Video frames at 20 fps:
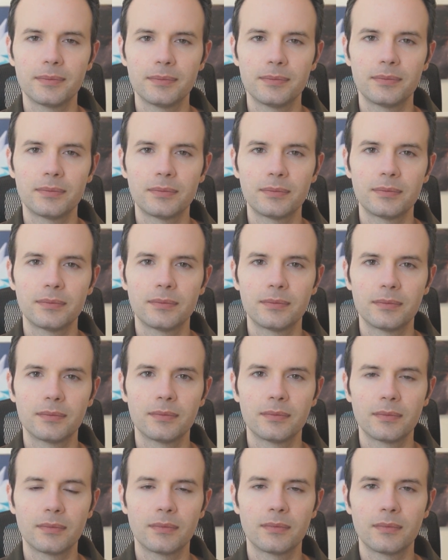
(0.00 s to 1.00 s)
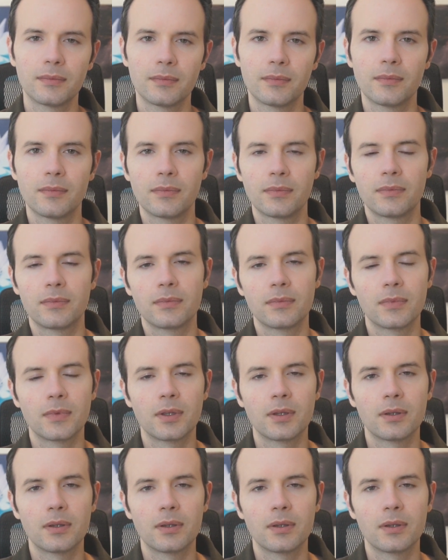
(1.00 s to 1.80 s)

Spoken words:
Nothing is said.